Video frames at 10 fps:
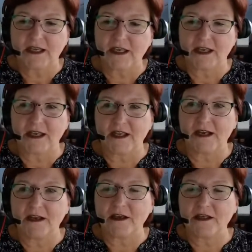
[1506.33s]

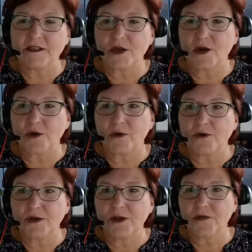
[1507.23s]
And
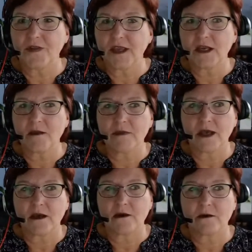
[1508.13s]
so, thinking
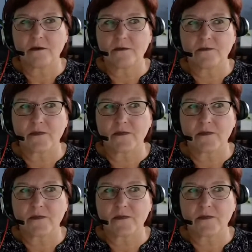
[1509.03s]
about,